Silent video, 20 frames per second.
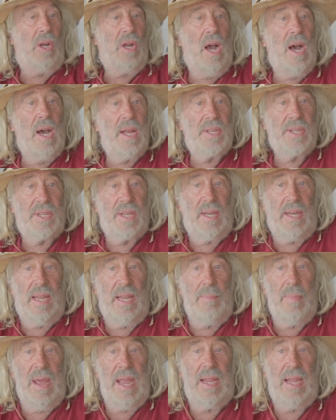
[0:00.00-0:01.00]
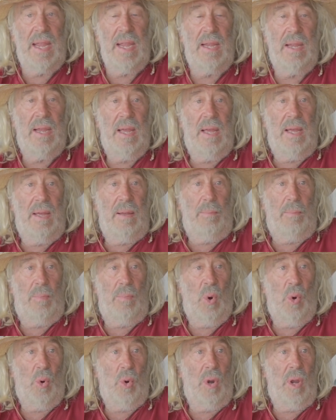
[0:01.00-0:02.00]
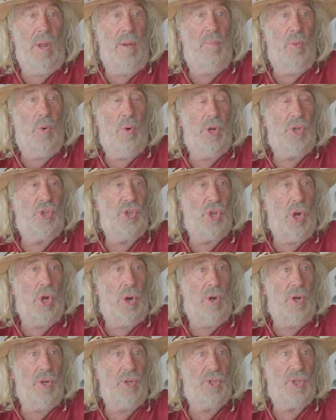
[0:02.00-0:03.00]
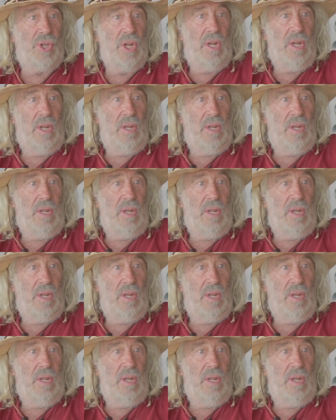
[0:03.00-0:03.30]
constantly making more and more charged